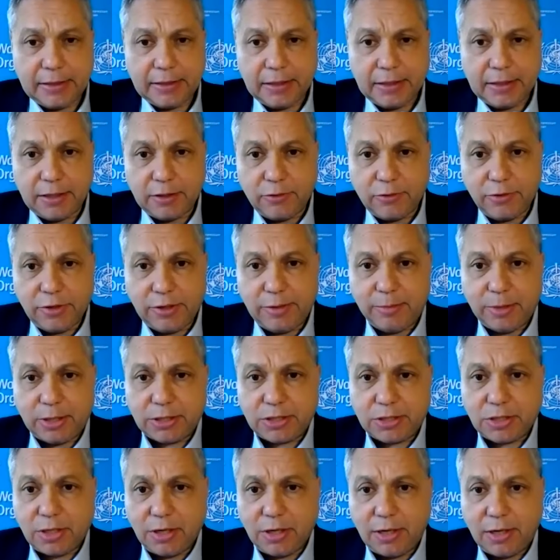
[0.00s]

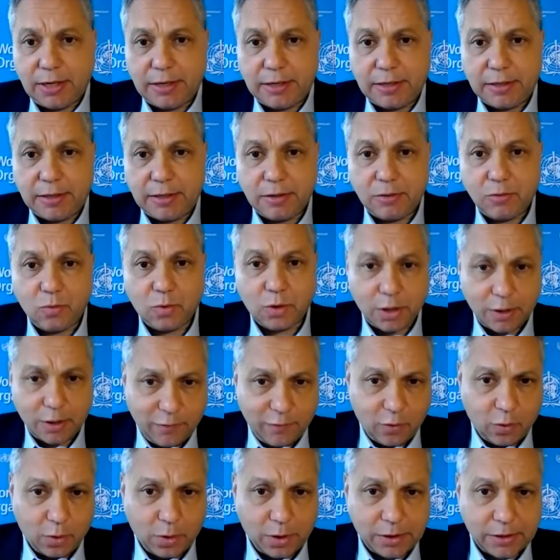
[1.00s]
agreements on
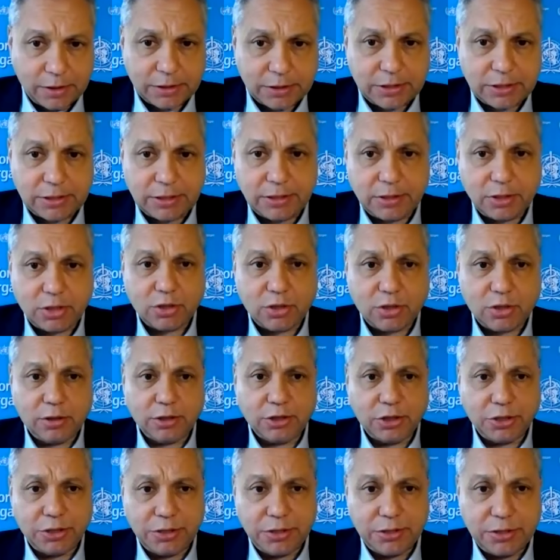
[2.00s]
workforce and
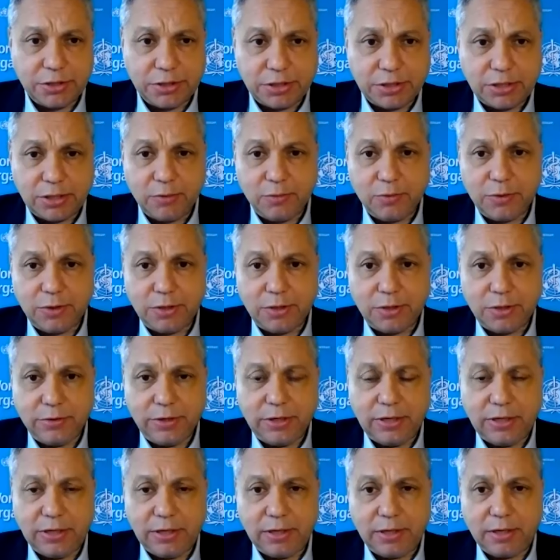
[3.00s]
surges. It would
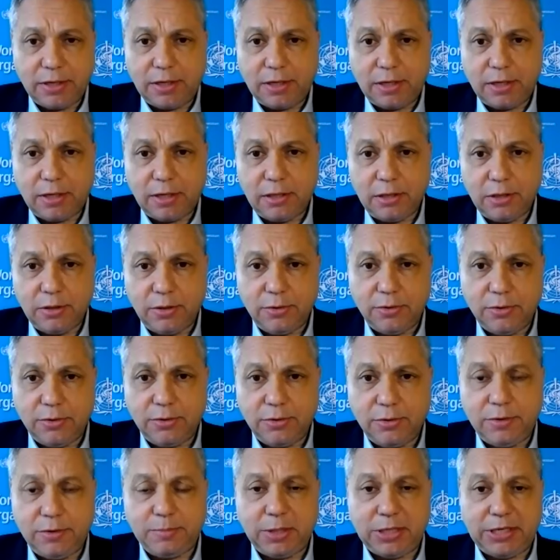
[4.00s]

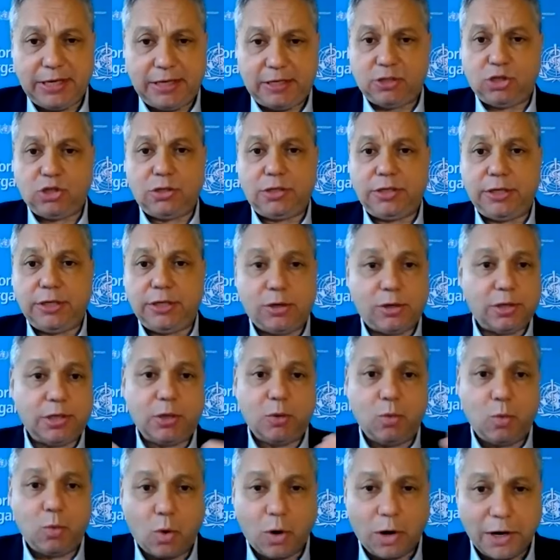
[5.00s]
include potentially early
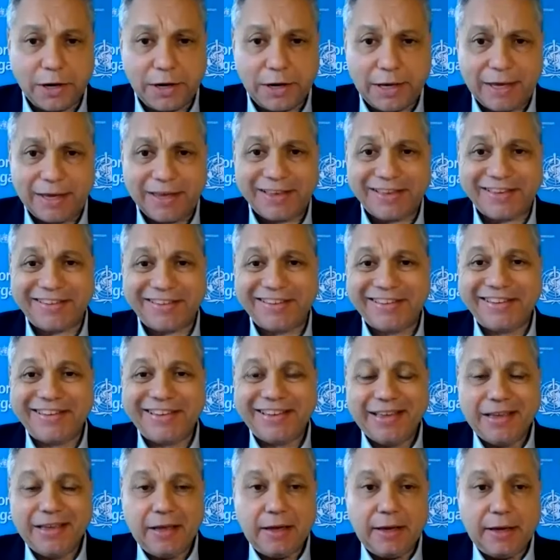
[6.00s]
warning,
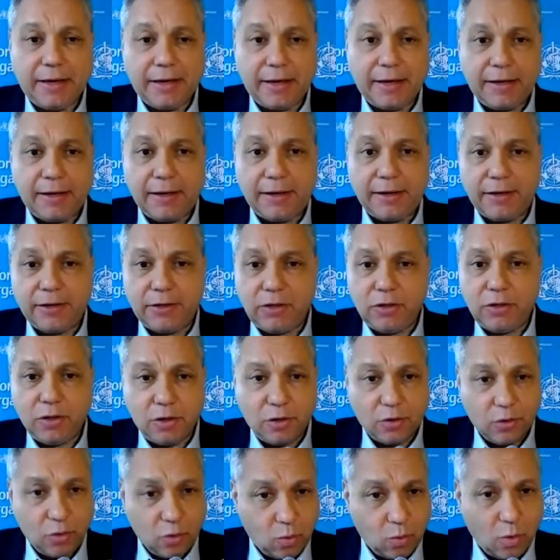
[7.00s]

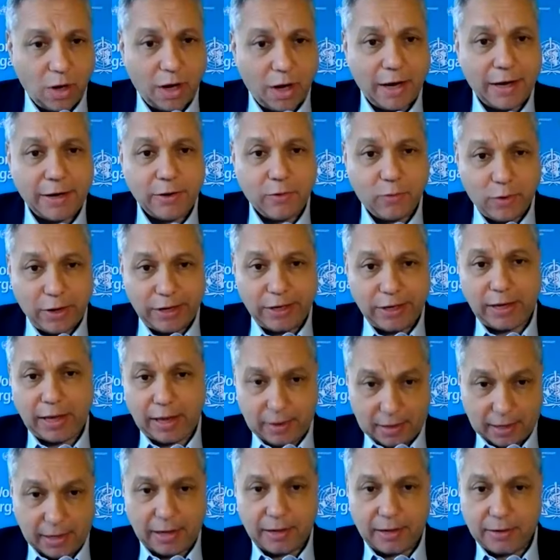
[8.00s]
the wide
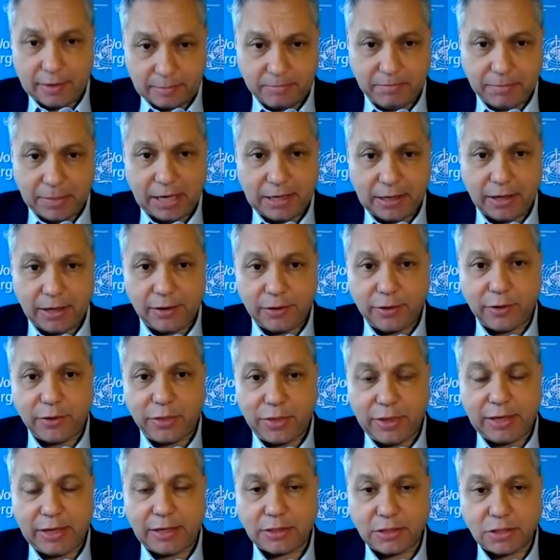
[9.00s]
range, and many other
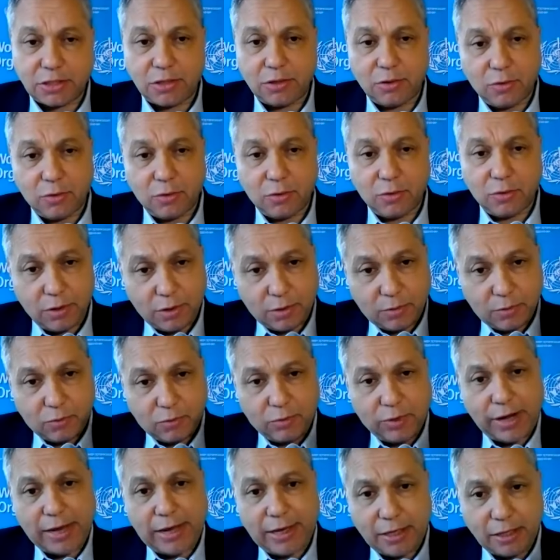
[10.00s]
things. So the
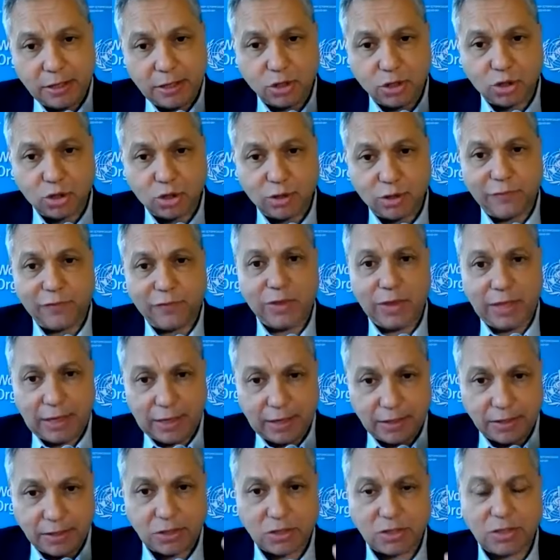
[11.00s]
range of
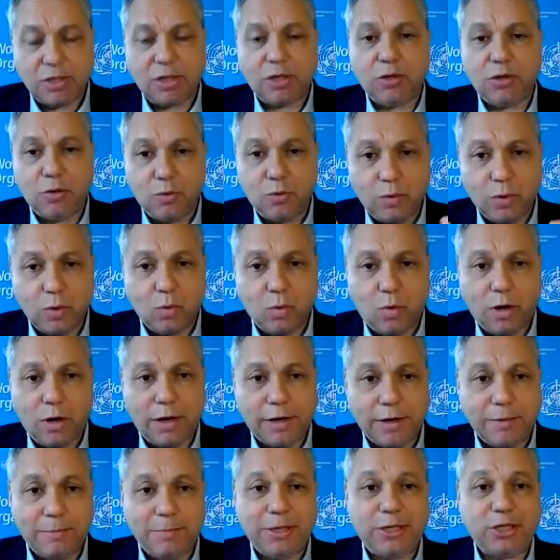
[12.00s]
things that you would
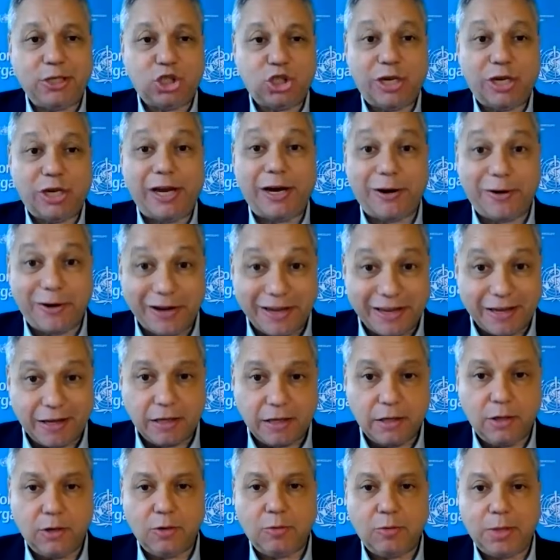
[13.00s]
want to be sharing
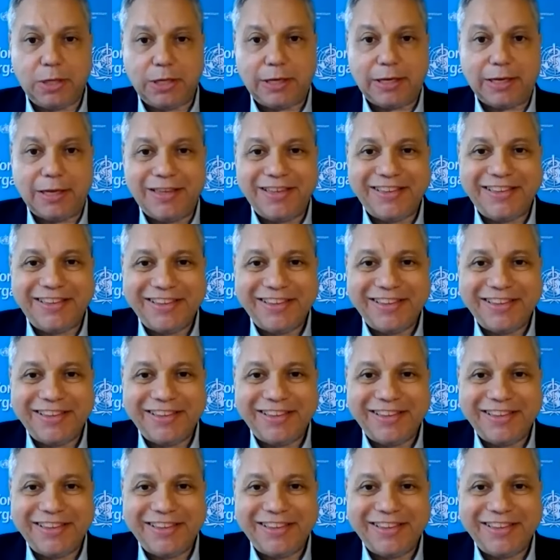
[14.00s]
globally